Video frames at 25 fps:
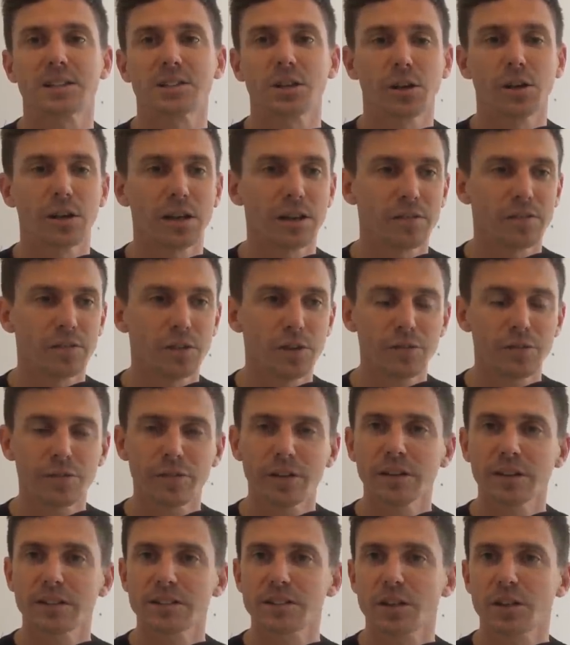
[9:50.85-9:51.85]
So if you
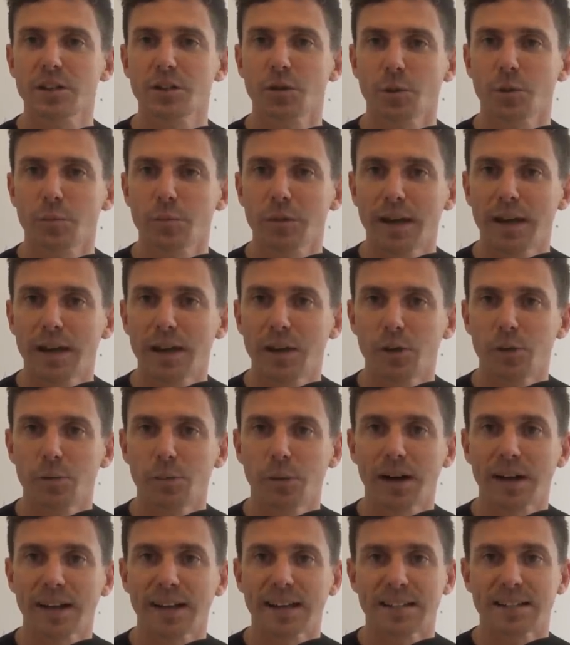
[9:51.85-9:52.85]
feel as though you're a player who
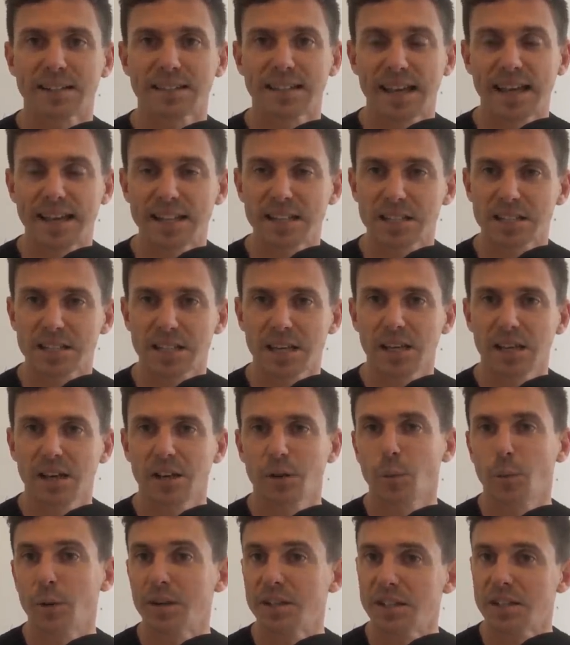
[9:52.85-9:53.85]
might get tense
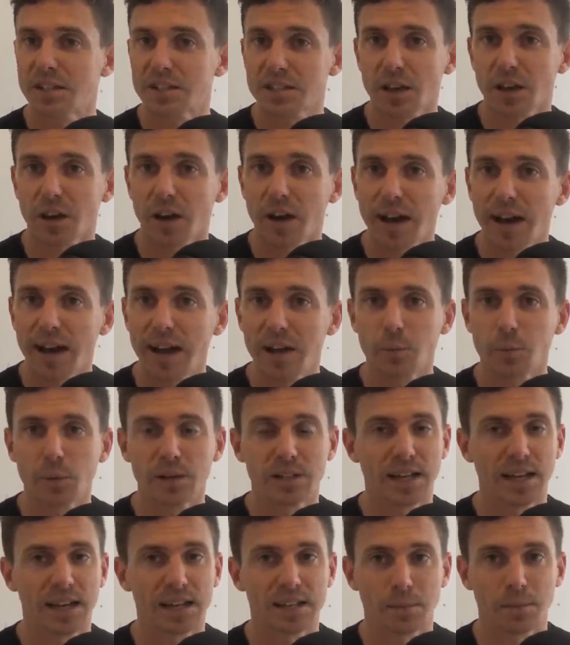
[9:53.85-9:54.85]
when you're tired,
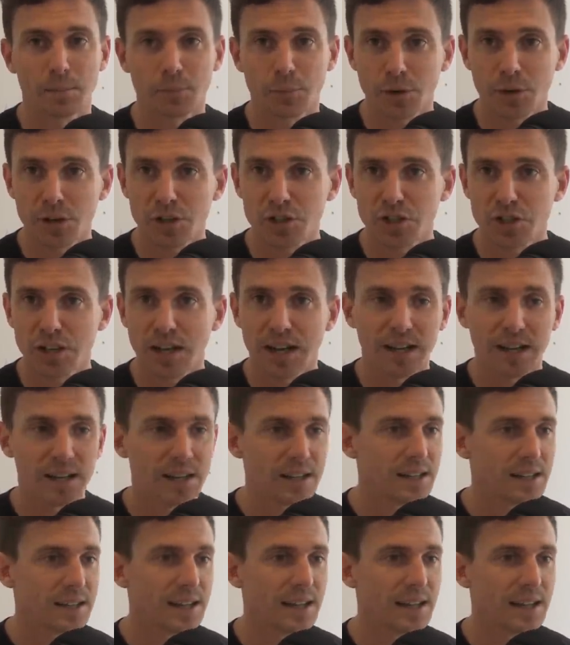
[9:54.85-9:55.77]
when you're under pressure,